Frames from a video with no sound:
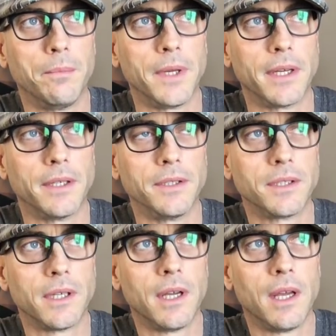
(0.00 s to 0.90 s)

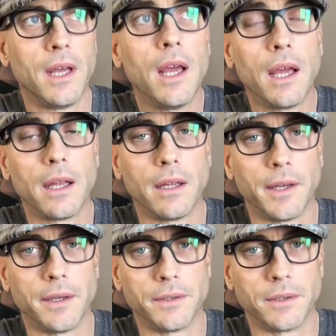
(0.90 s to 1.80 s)
because
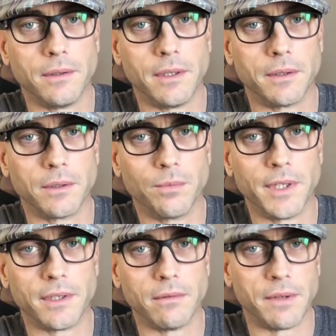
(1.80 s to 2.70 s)
here's here's the reason.